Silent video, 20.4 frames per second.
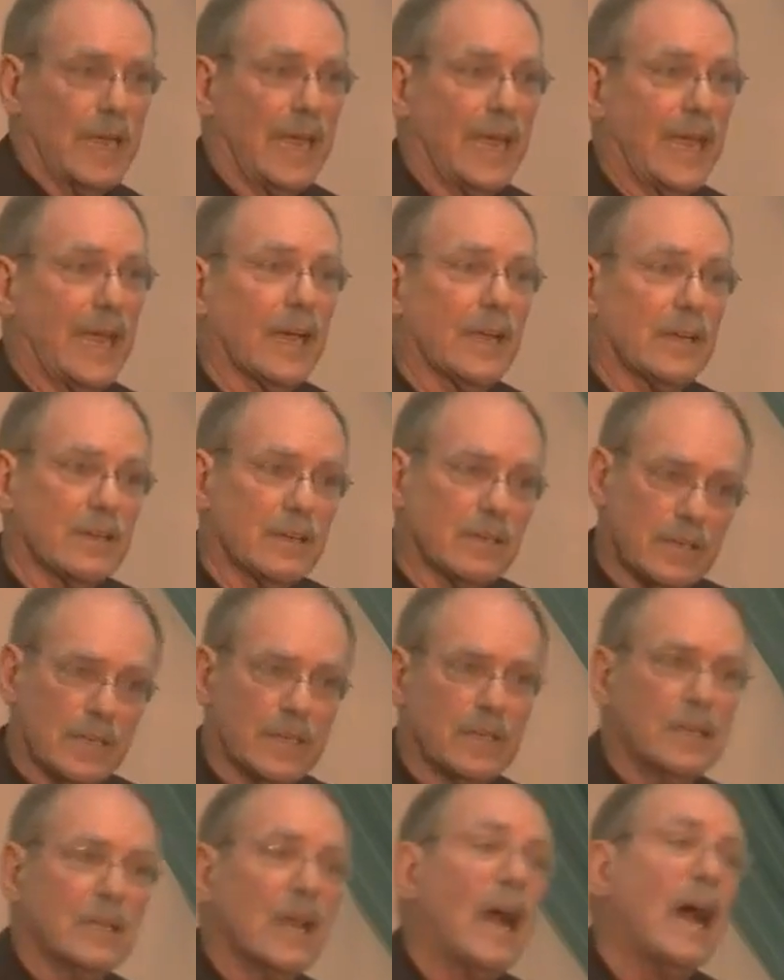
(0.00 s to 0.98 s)
And
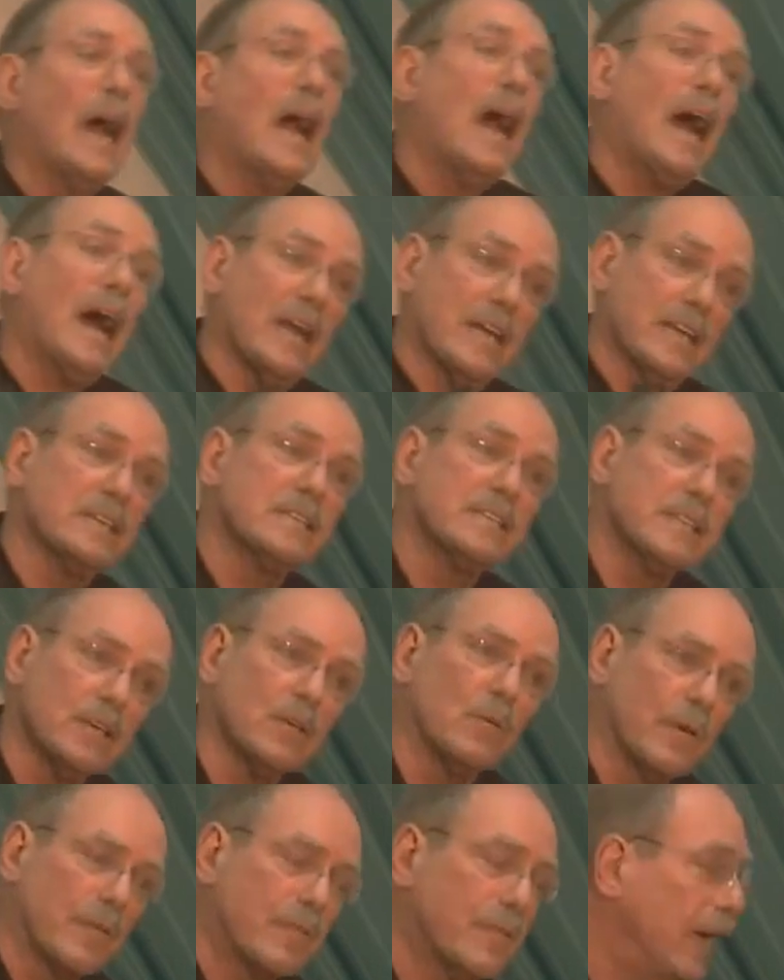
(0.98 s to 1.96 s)
how do you
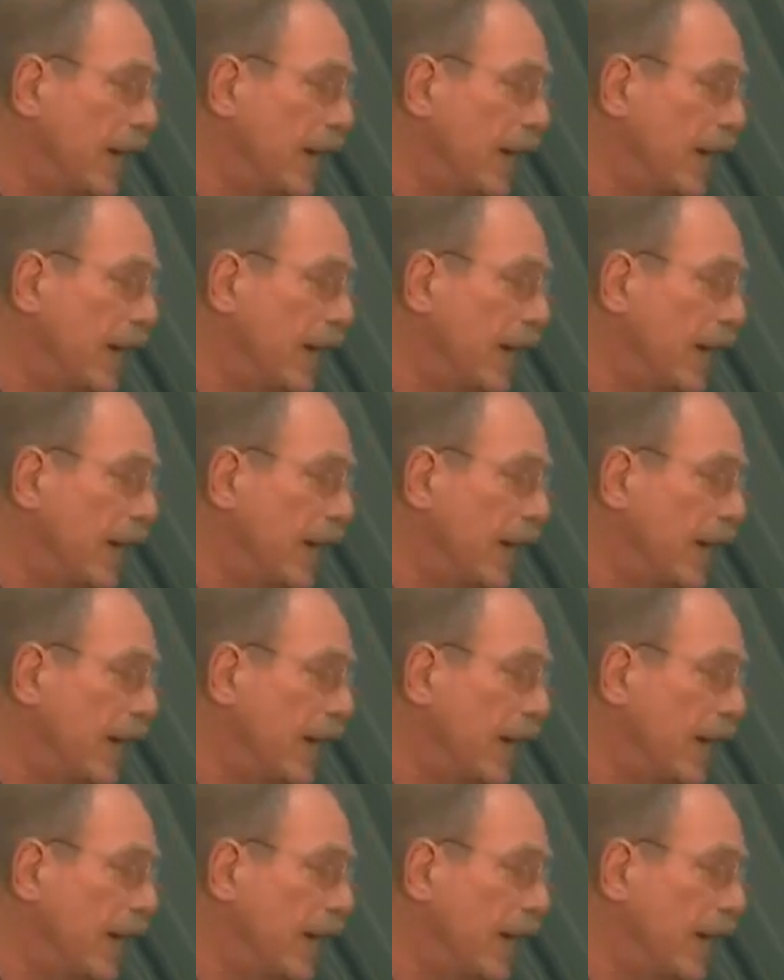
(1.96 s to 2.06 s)
deal with